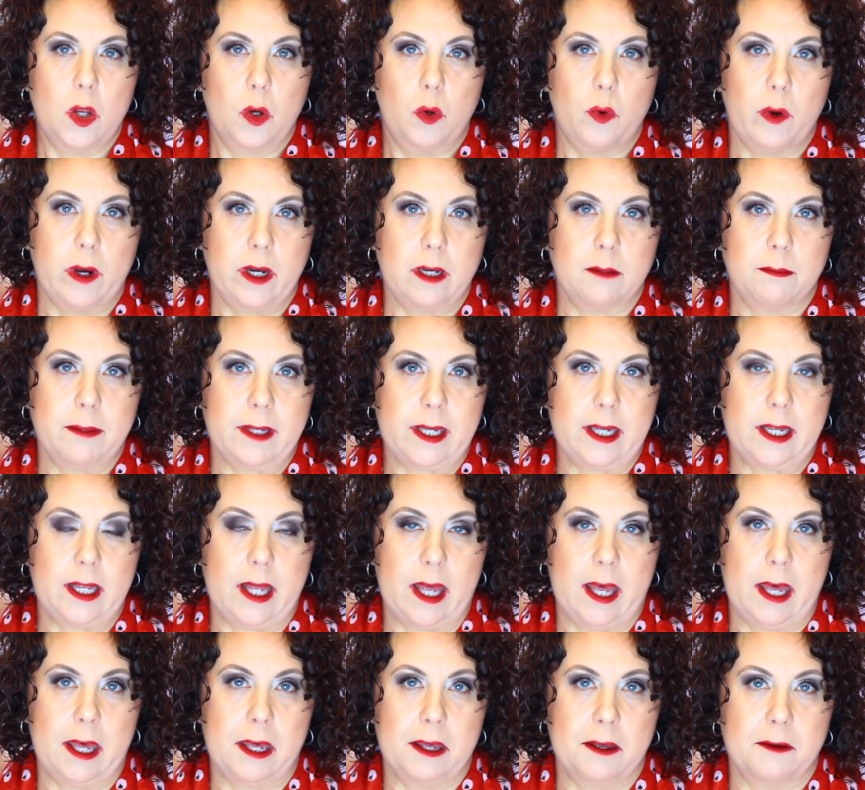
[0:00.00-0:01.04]
quite a bit
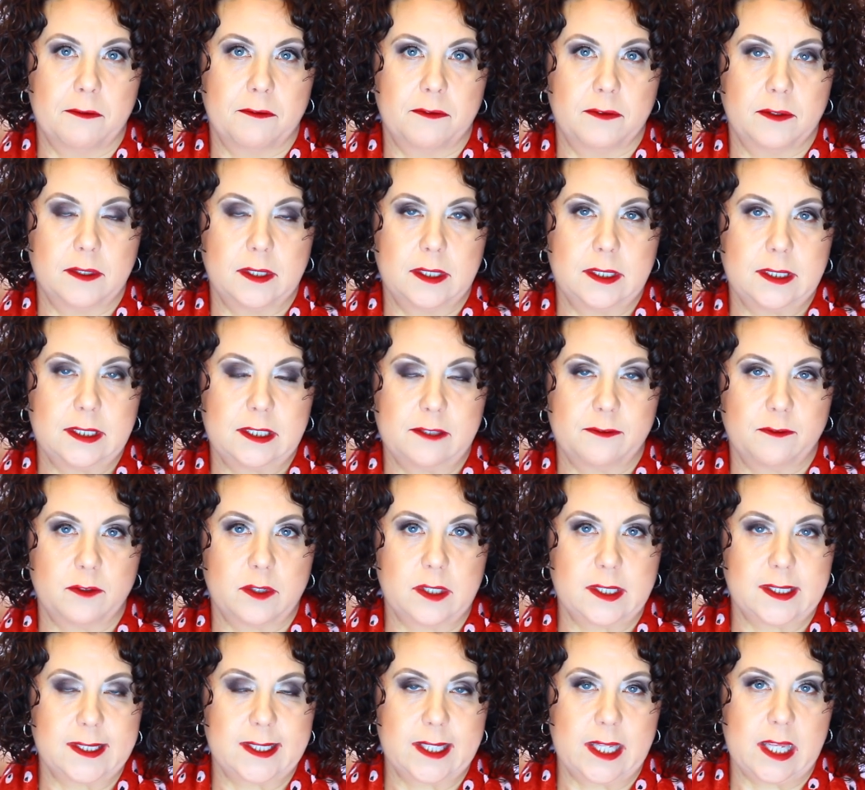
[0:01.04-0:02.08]
of
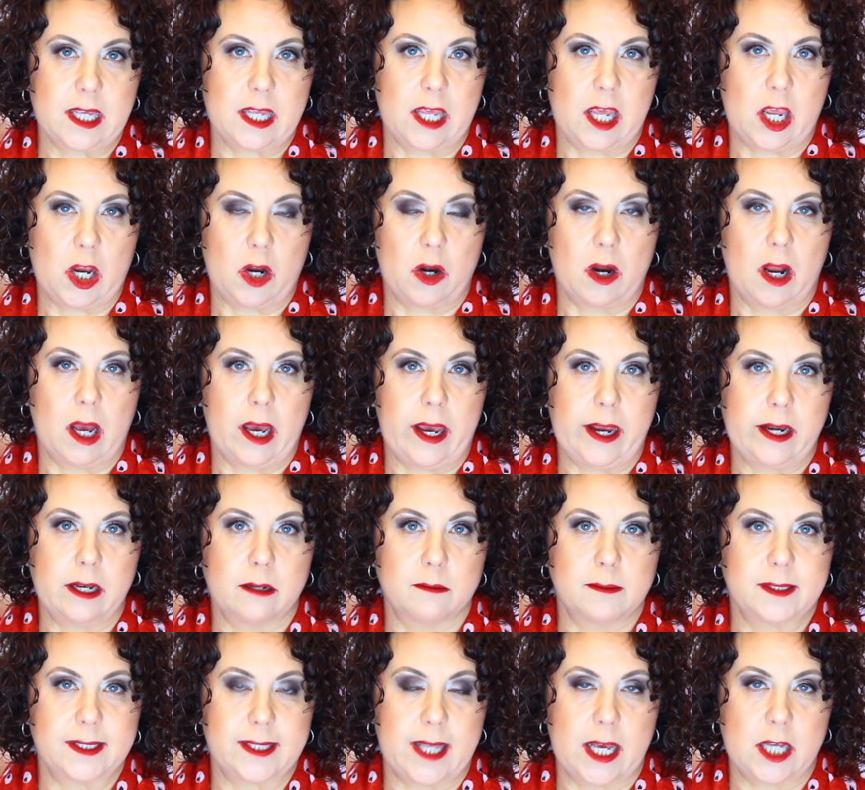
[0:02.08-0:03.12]
different skincare
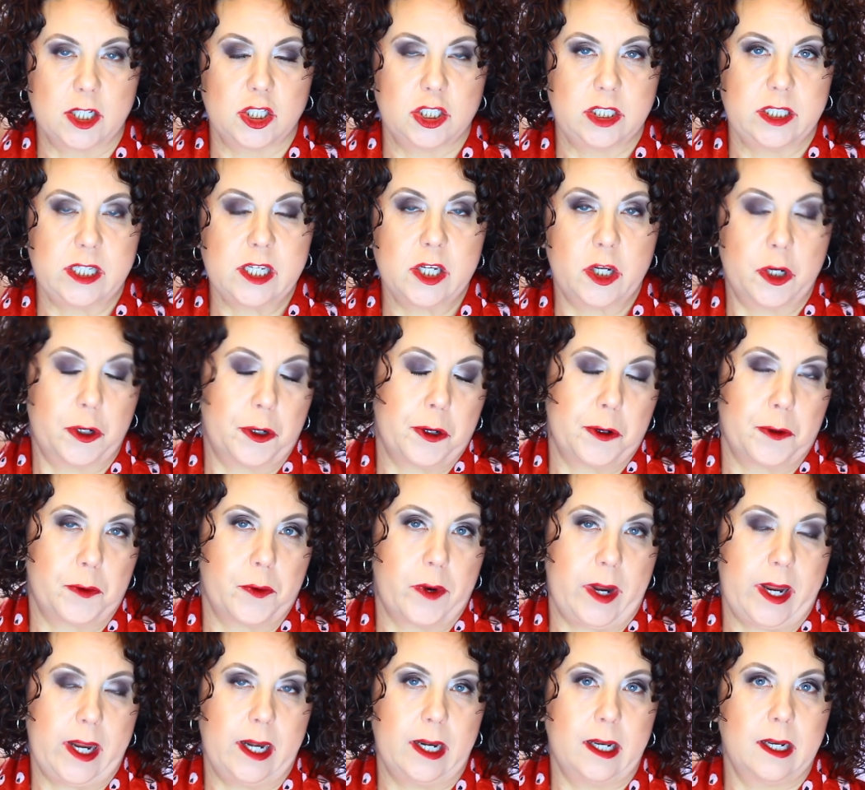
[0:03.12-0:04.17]
items that she
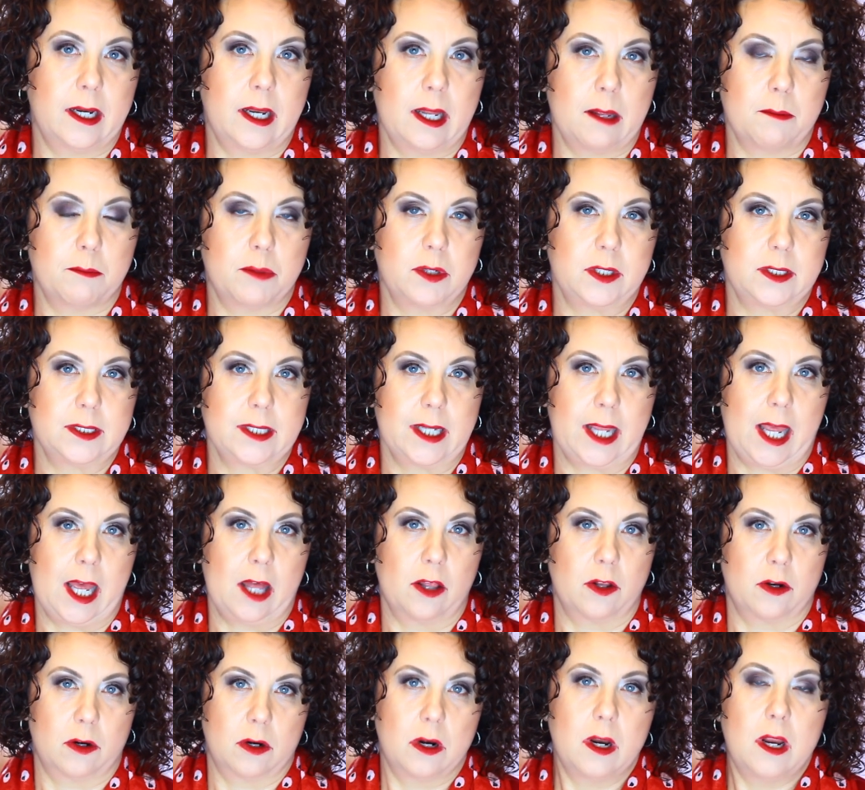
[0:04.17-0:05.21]
curated and put
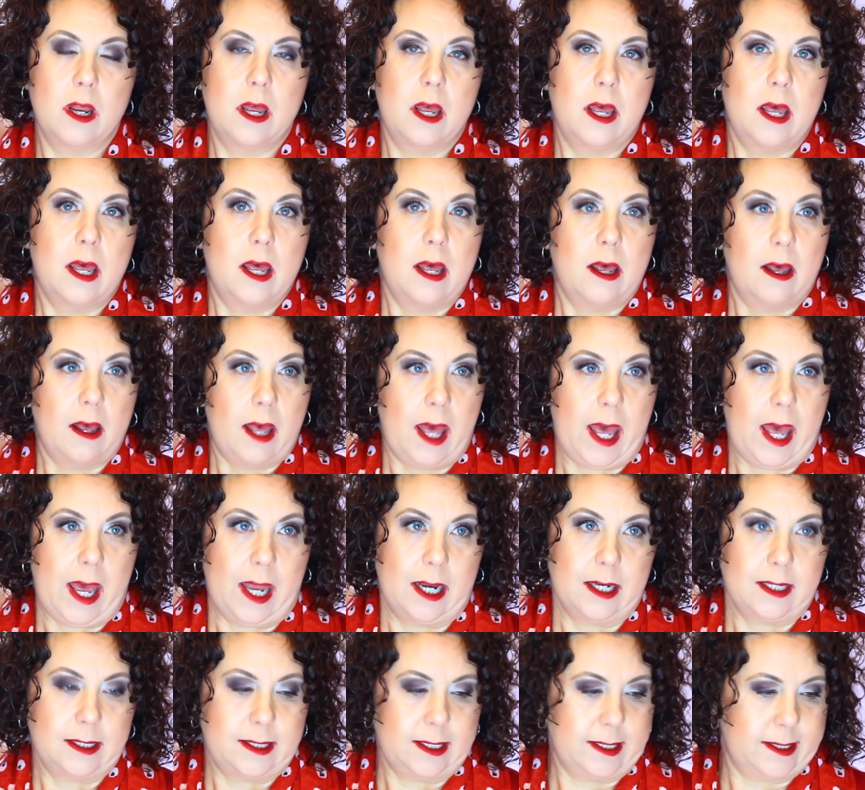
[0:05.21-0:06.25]
together at
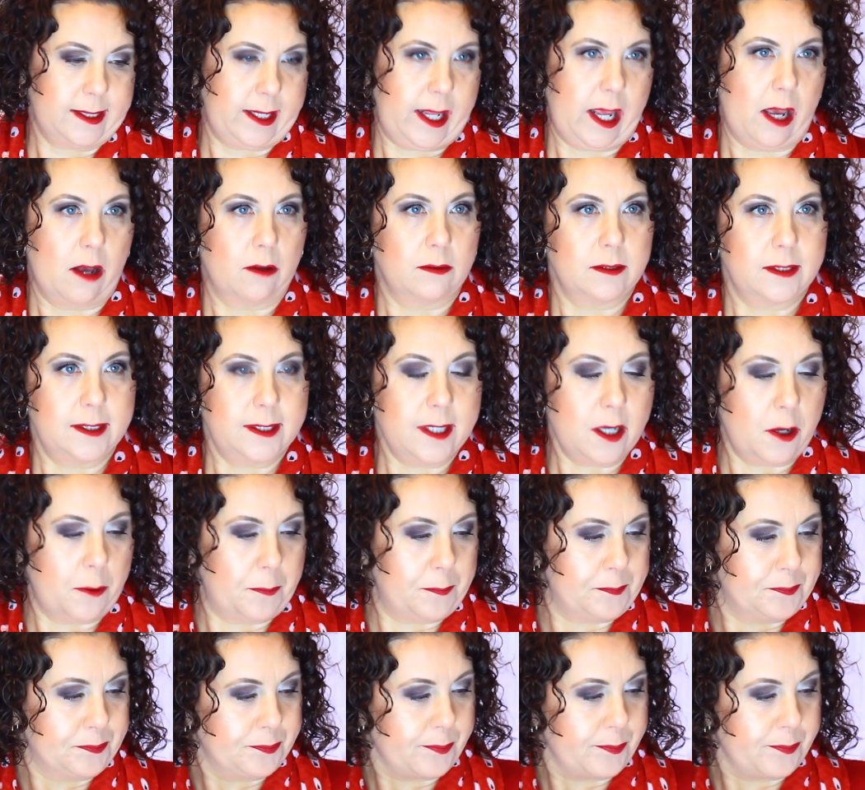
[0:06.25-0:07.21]
a discount. So,